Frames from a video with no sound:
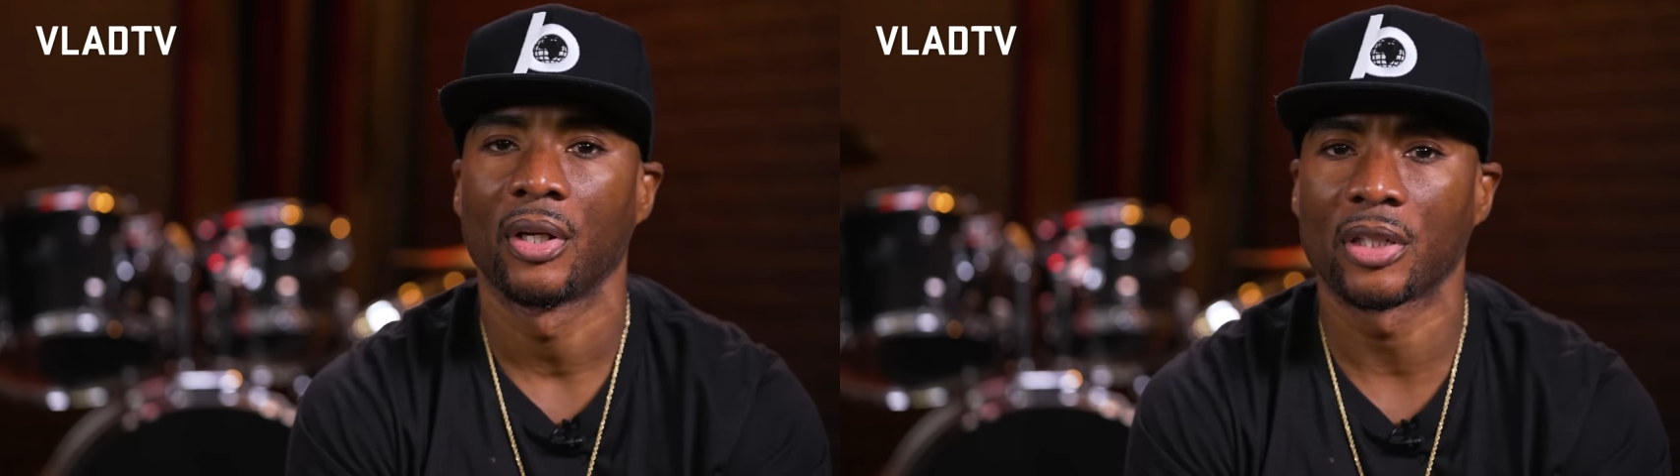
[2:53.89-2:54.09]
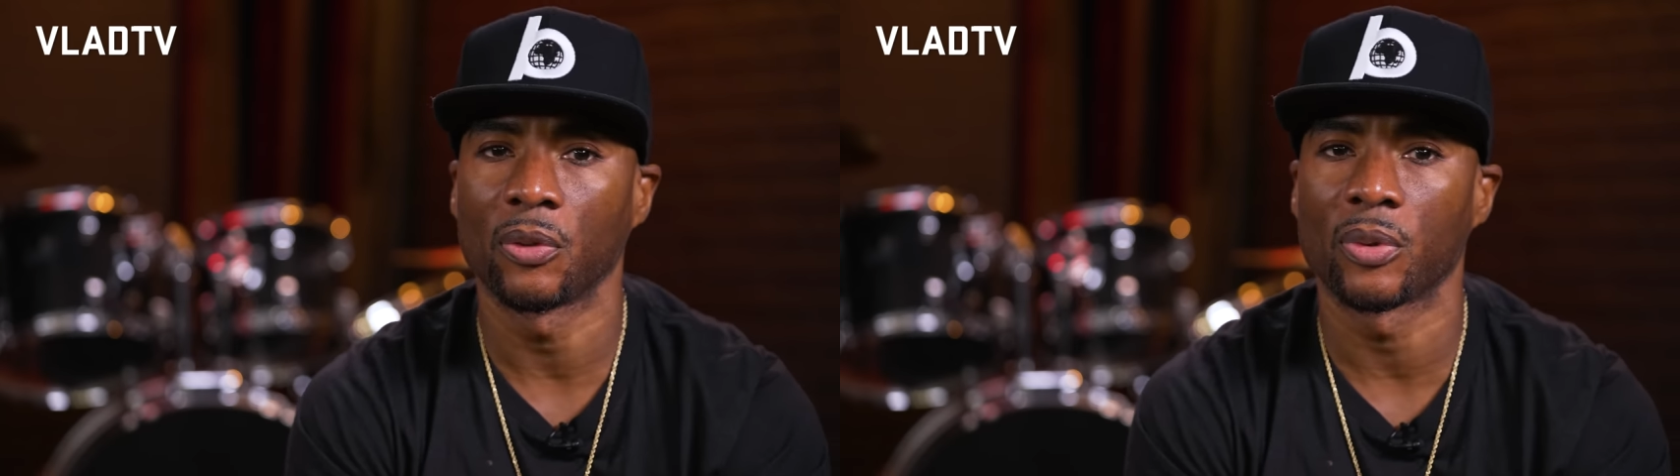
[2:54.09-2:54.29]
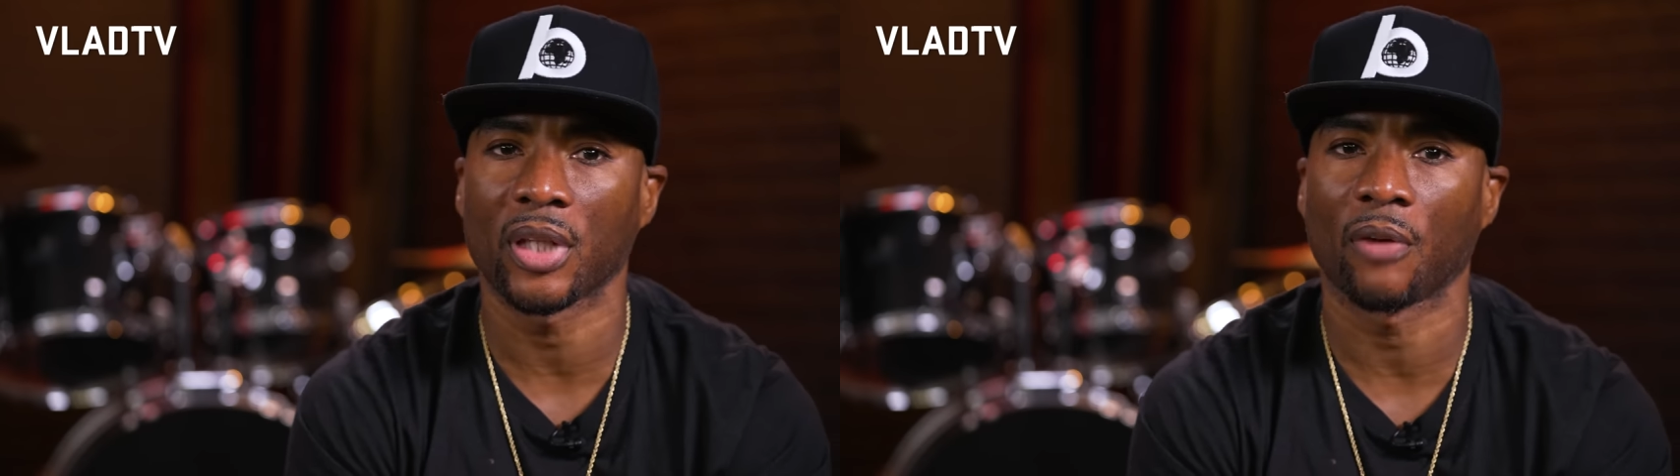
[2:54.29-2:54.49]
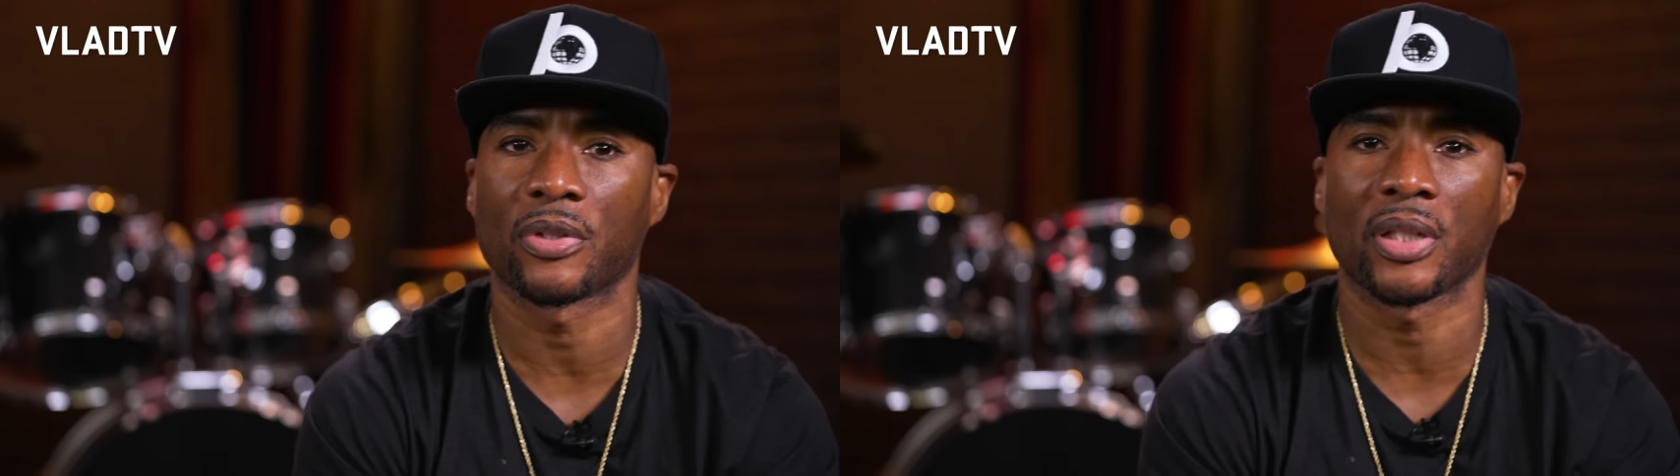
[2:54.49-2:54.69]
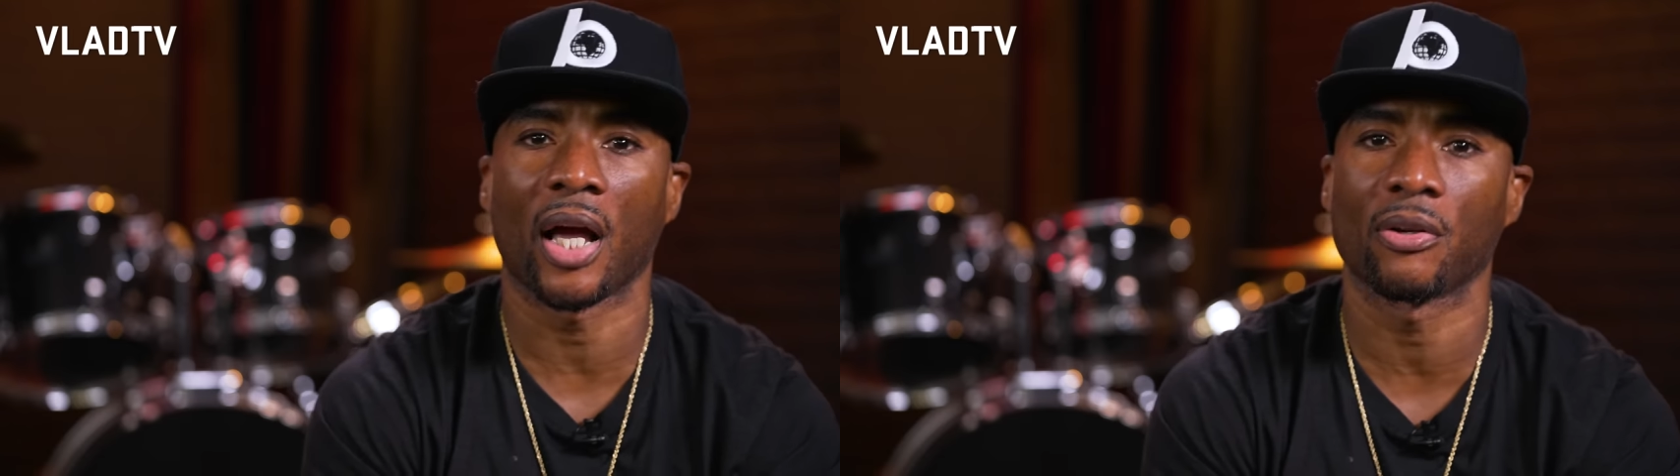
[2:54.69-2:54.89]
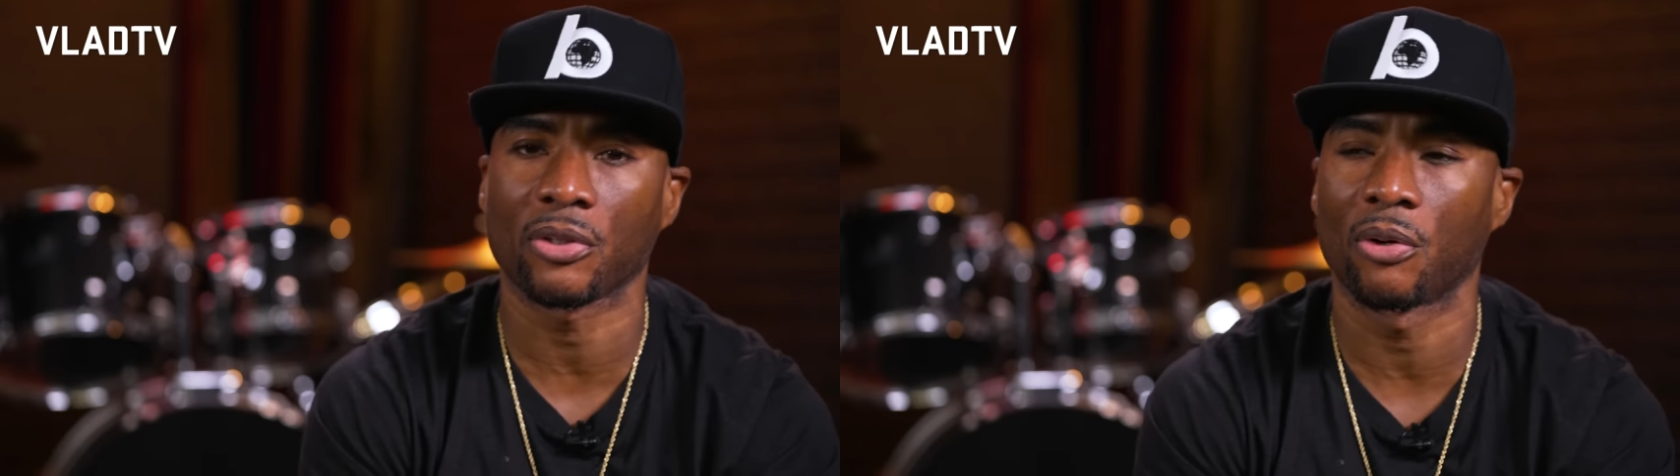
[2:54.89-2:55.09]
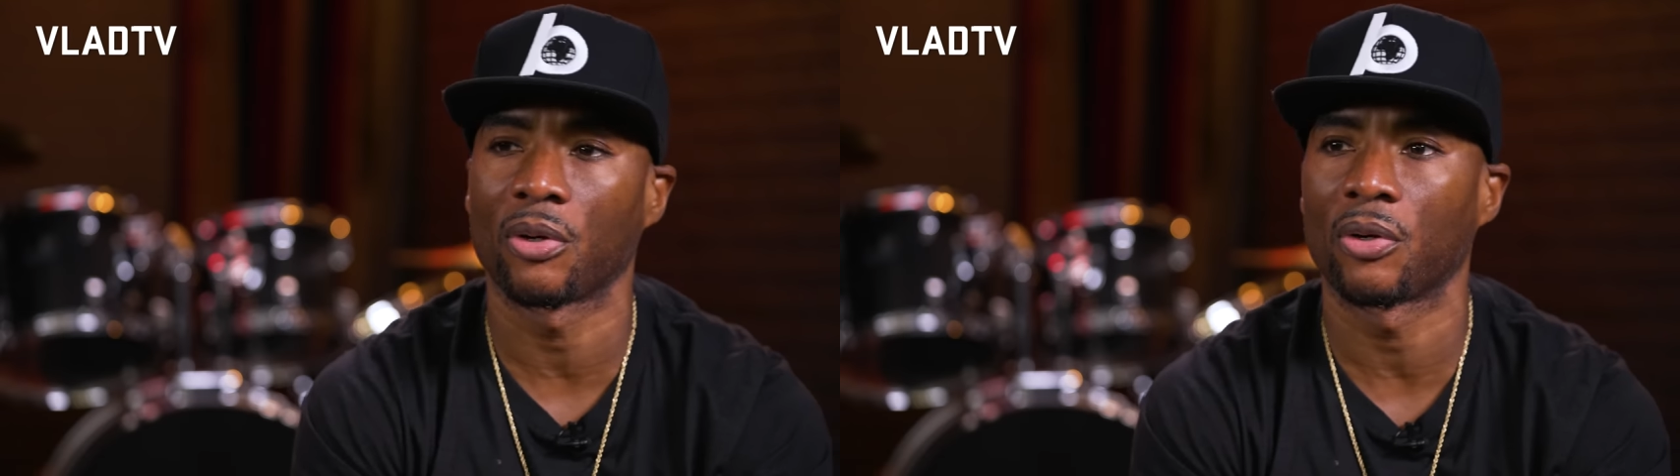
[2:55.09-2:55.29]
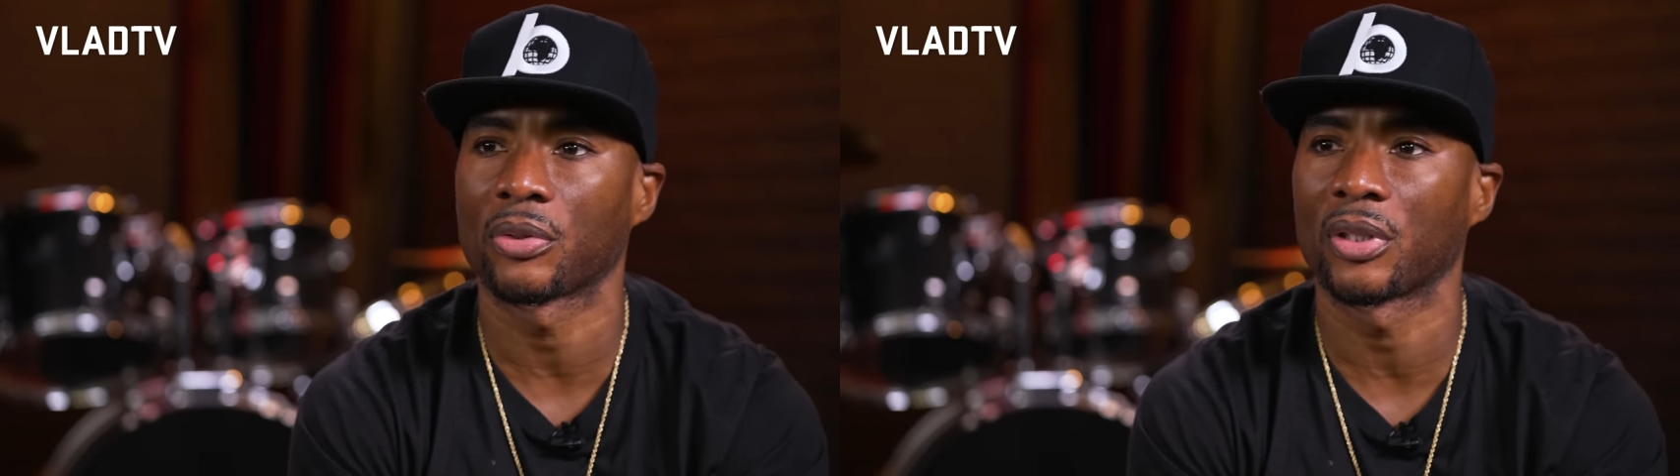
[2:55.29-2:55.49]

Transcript: she was Cipha Sounds co-host,